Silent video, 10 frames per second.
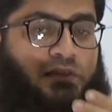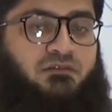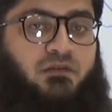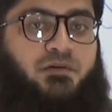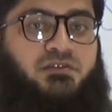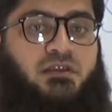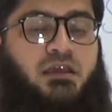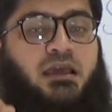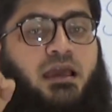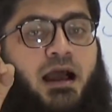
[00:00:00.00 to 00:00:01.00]

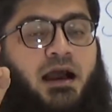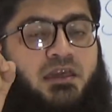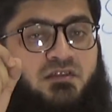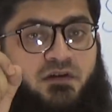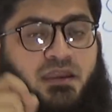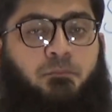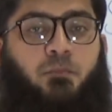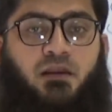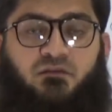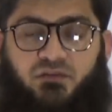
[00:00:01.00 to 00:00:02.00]
information uh, is a very
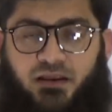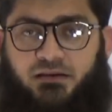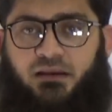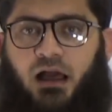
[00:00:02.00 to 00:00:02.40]
important factor.